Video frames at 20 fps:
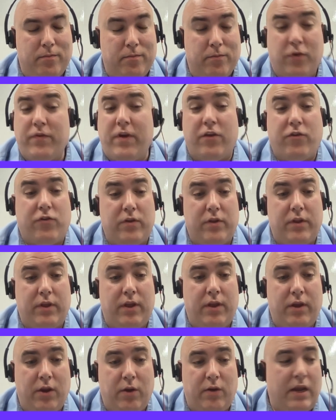
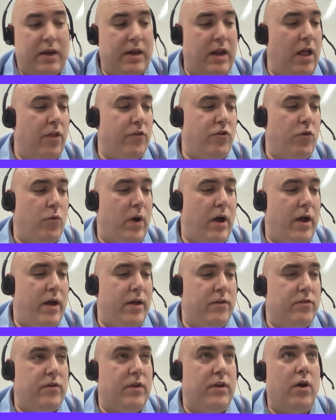Professionally, you know,
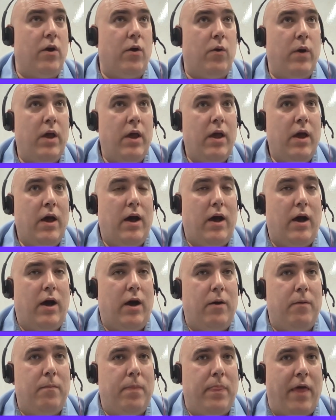technology-wise, you know,
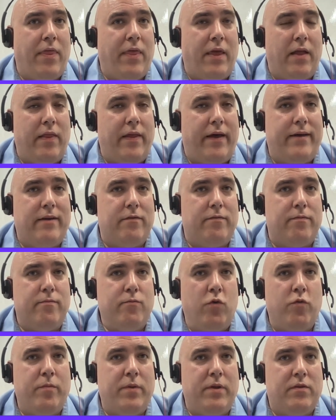I think a lot of
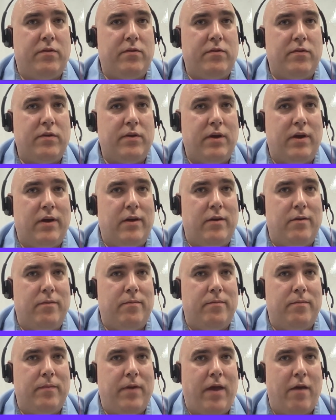movements
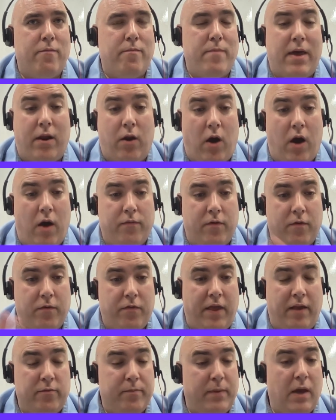have been off of
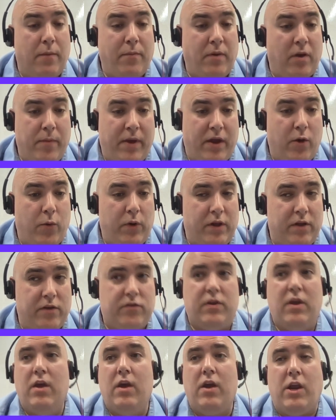things becoming
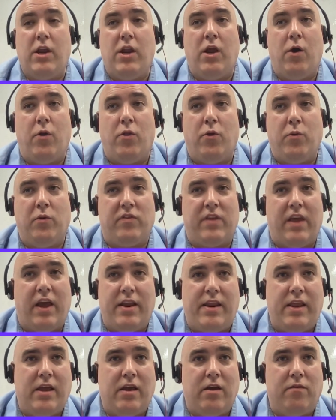ubiquitous. You know, there was the
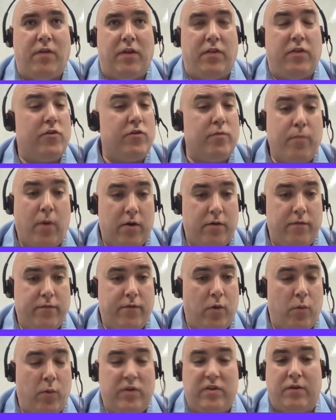idea of like the
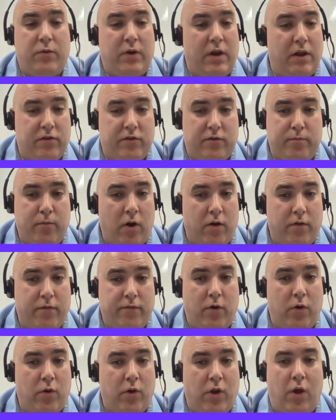smartphone. Once everyone had a
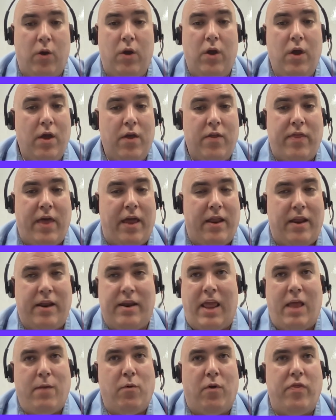smartphone, you know, that
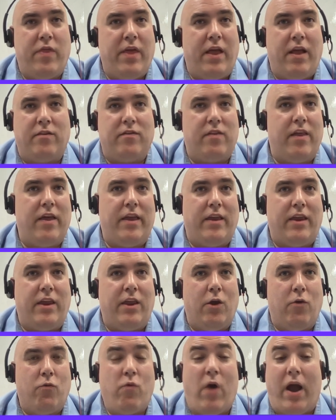enabled things like, you
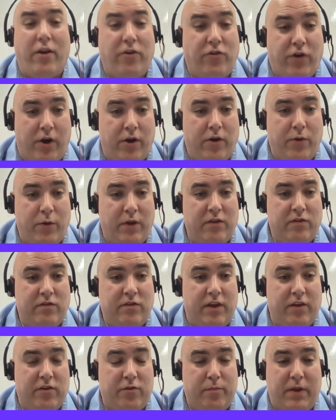know, rideshare to
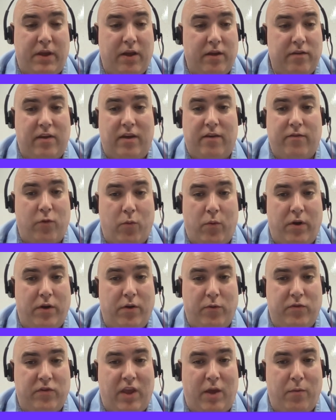exist because everyone
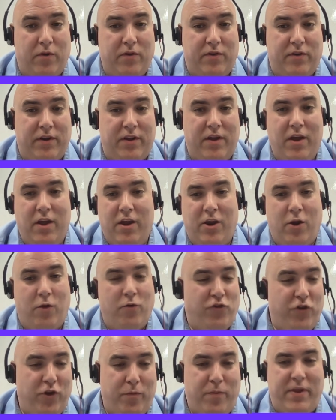was able to, you know,
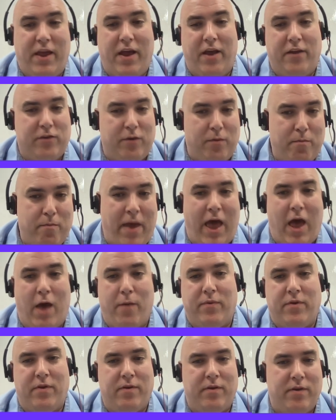GPS and map
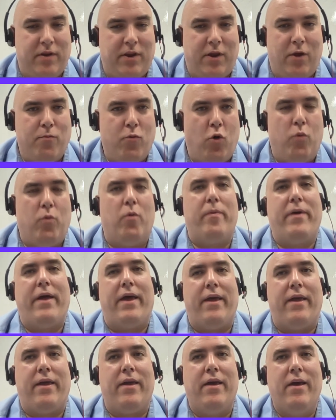and, you know, mobile
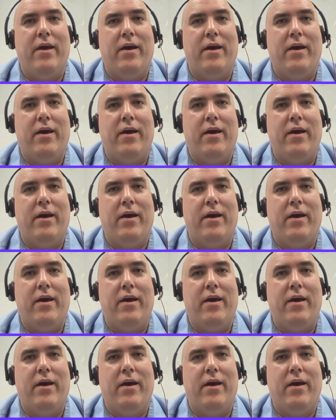pay.